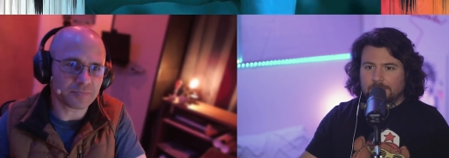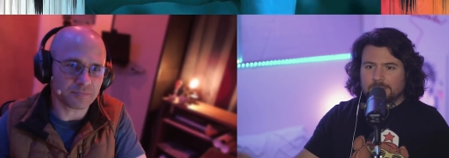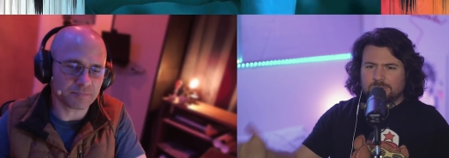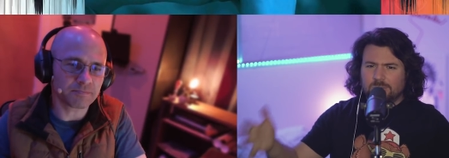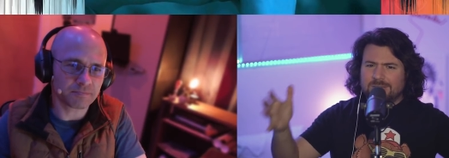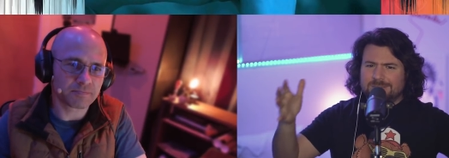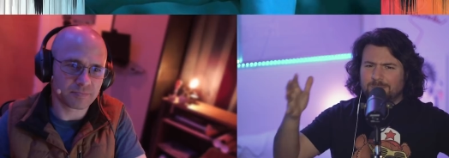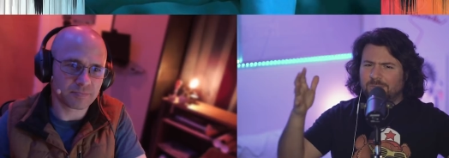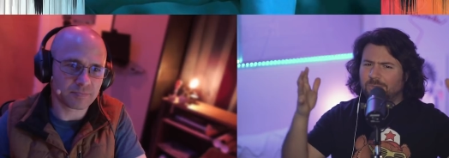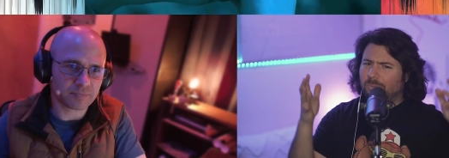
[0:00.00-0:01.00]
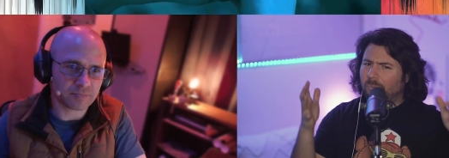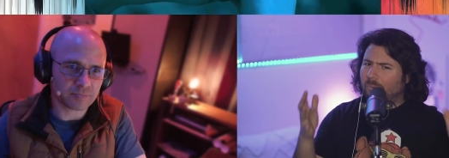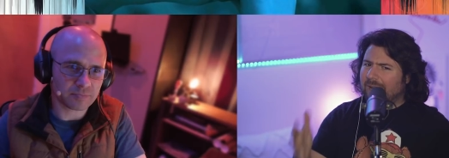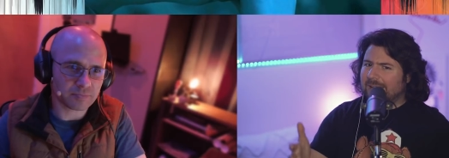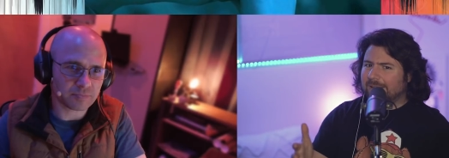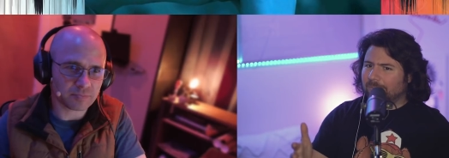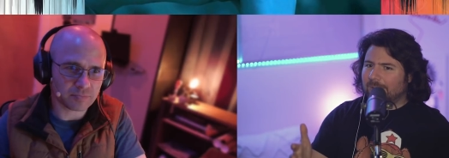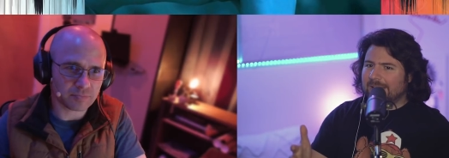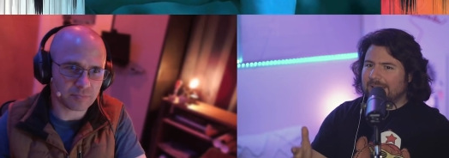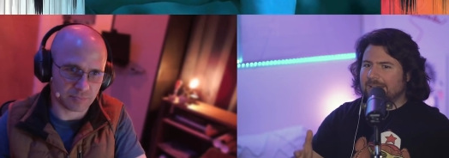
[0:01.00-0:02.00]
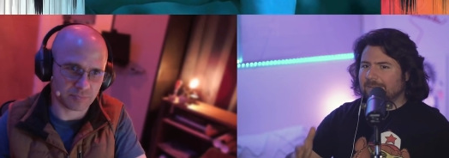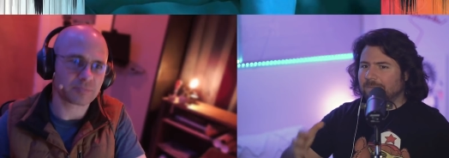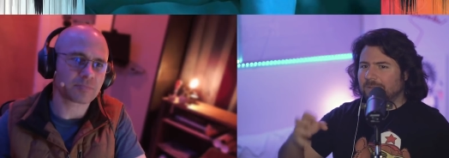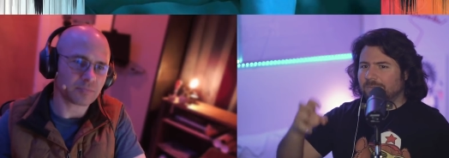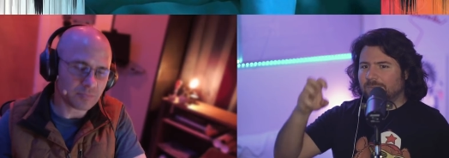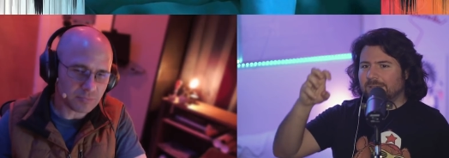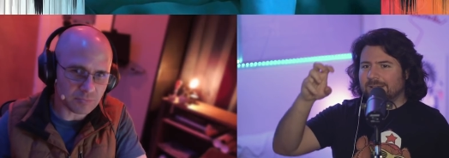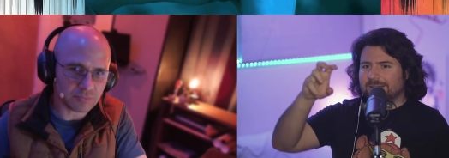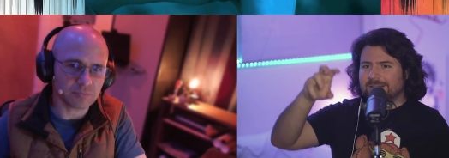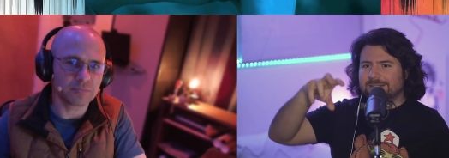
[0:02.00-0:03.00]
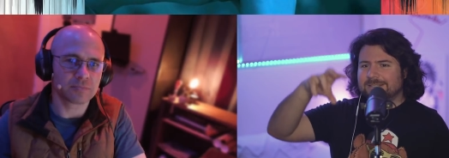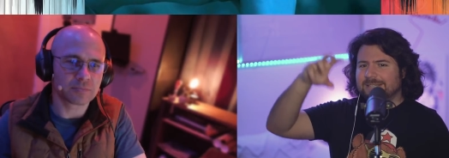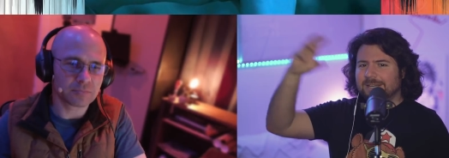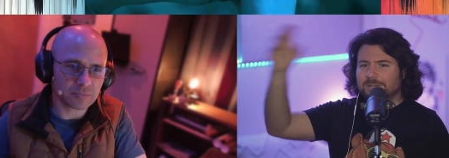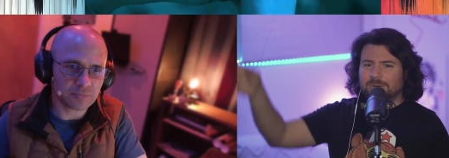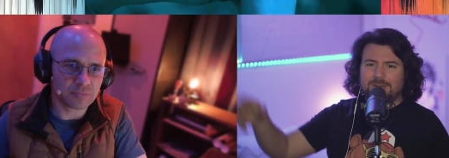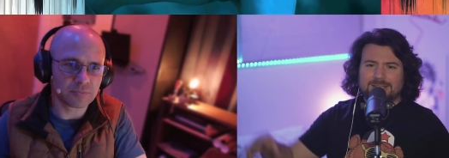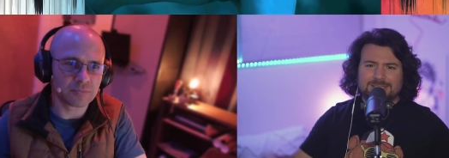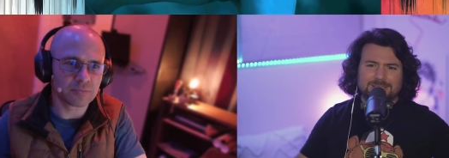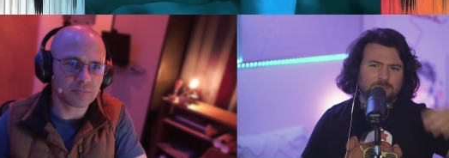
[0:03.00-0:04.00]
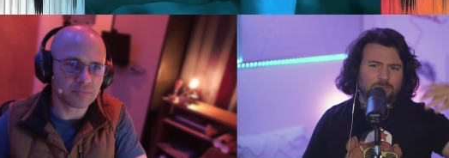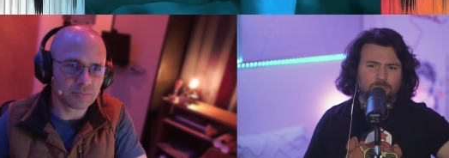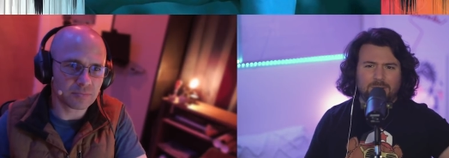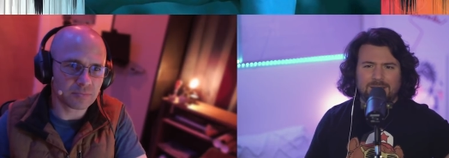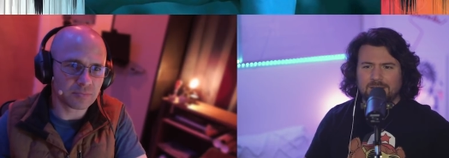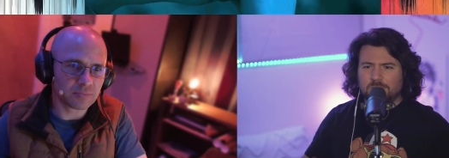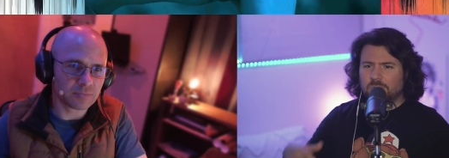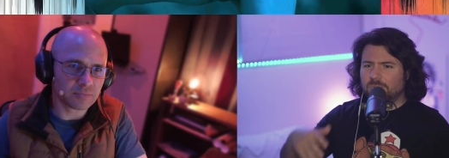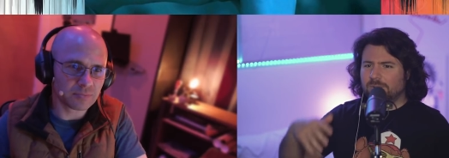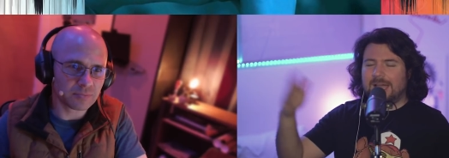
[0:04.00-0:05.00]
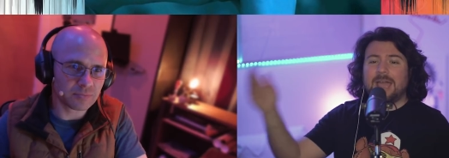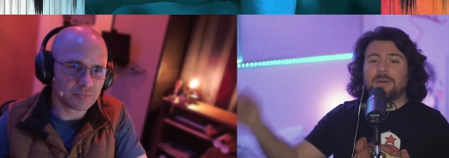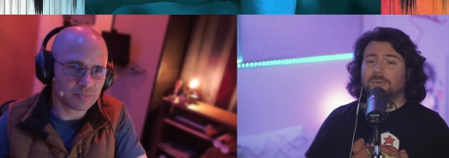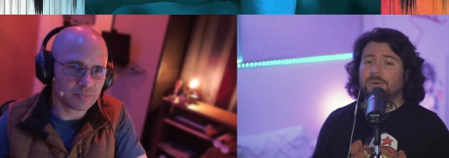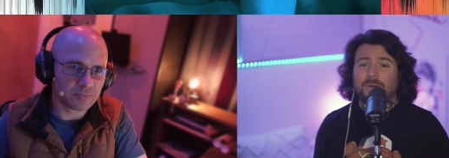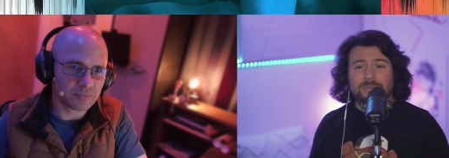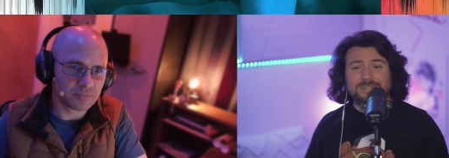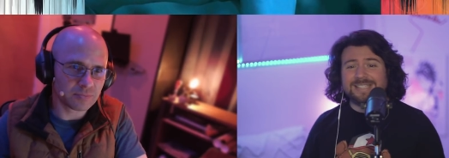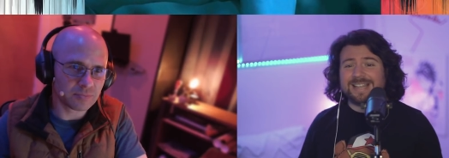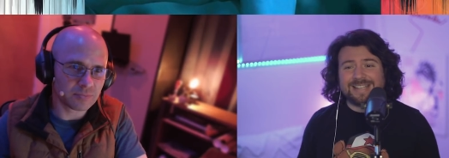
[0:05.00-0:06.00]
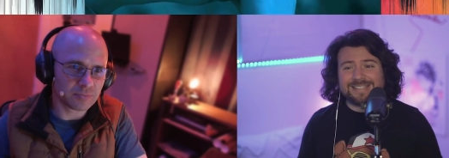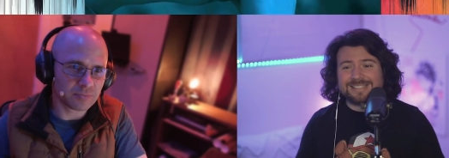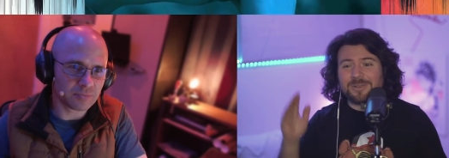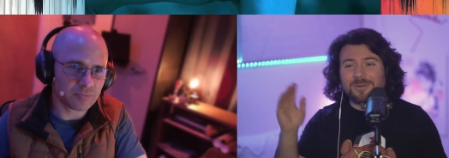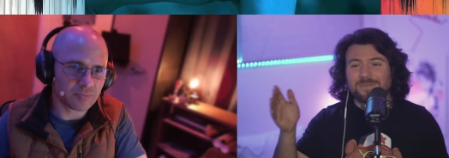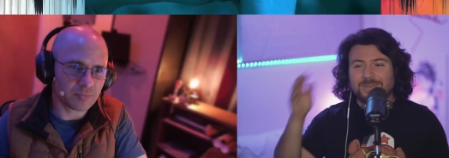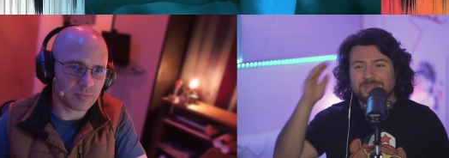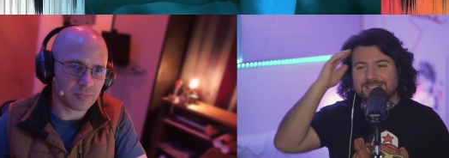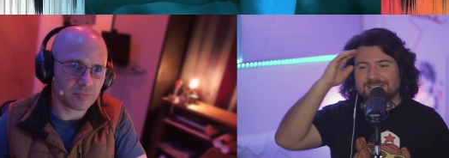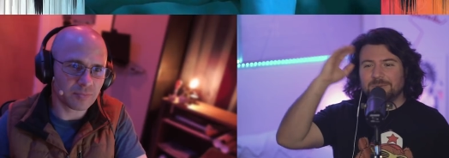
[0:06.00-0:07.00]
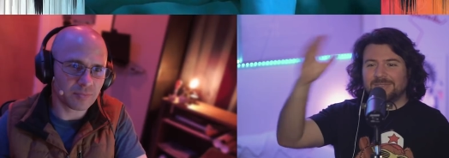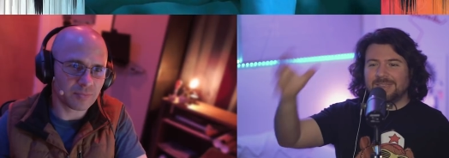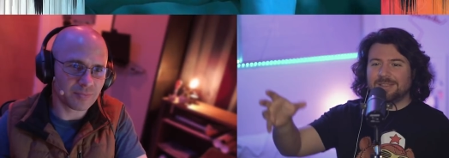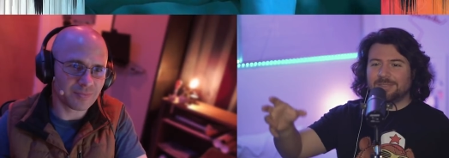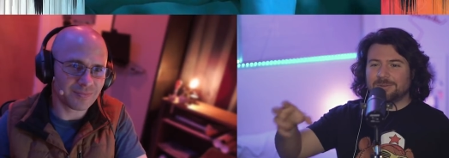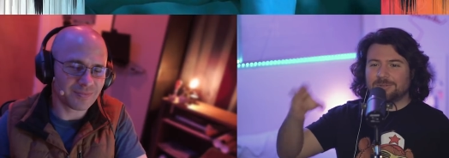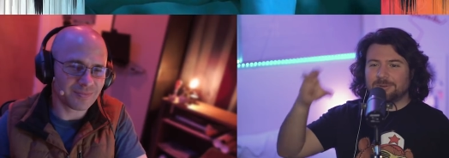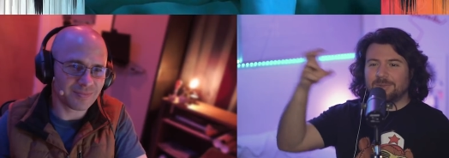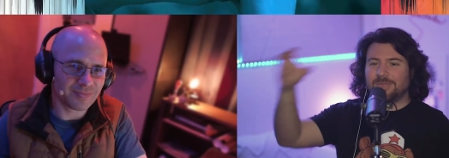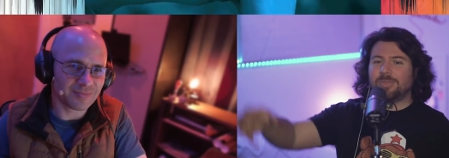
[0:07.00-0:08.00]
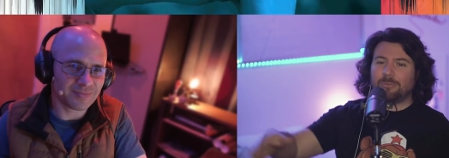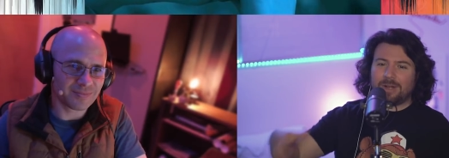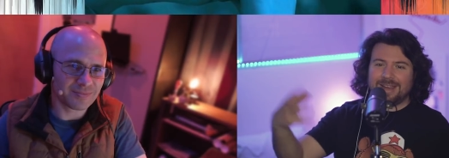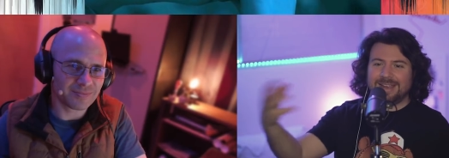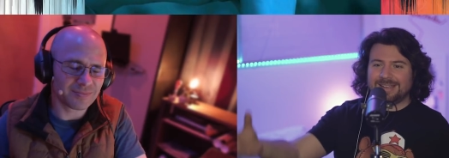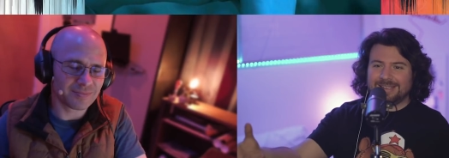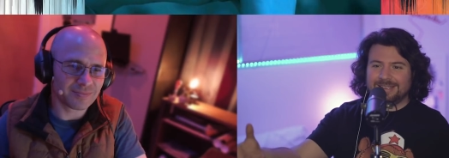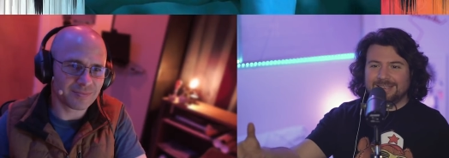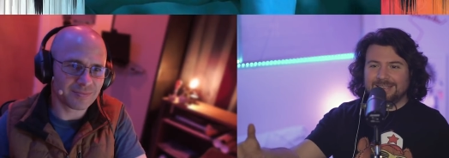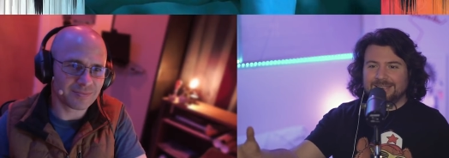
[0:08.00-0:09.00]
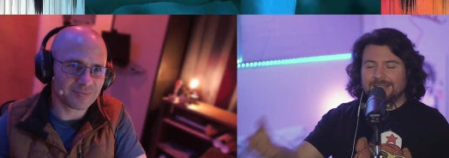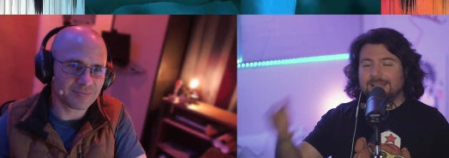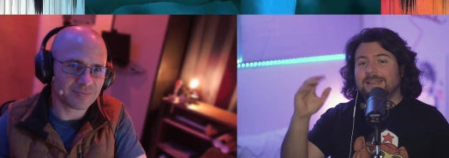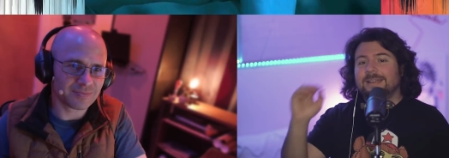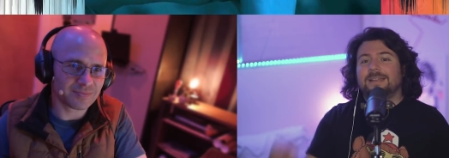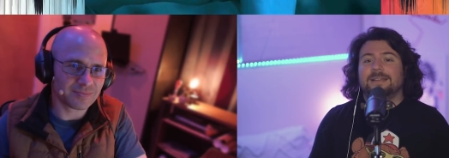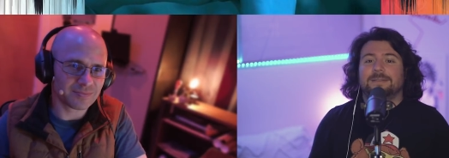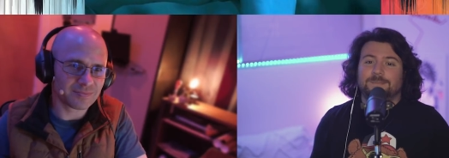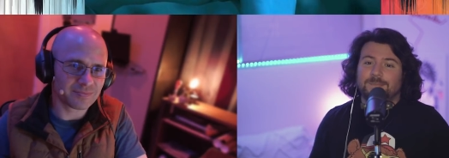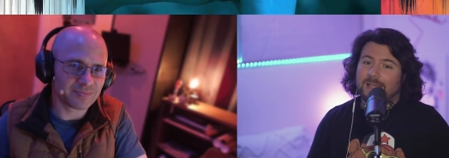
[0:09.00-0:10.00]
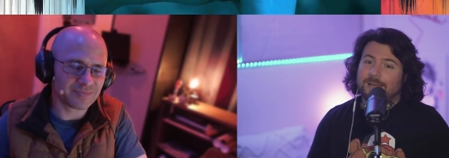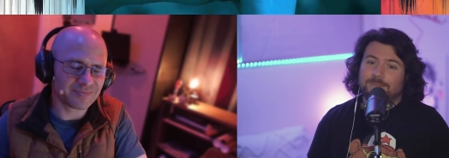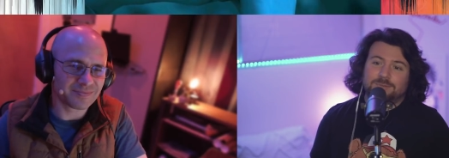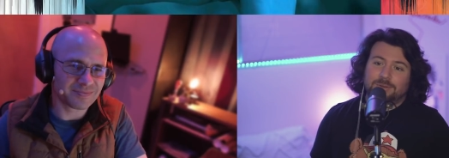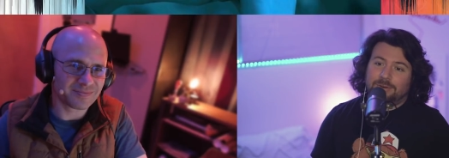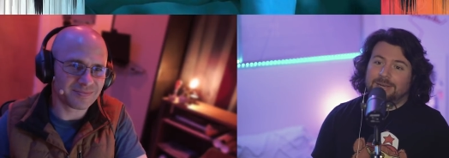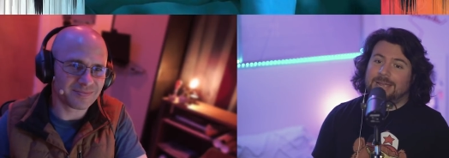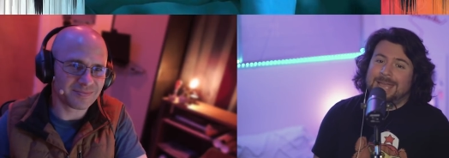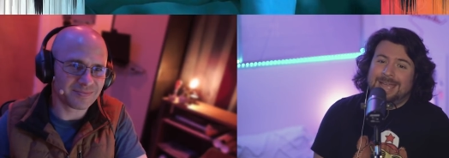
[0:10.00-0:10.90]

Speaker 1: So it's Mithraic, right? And if if the technocrats is Mithraic, you would I don't know. See, like it's so confusing because you would think those are Mithraic I'm sorry.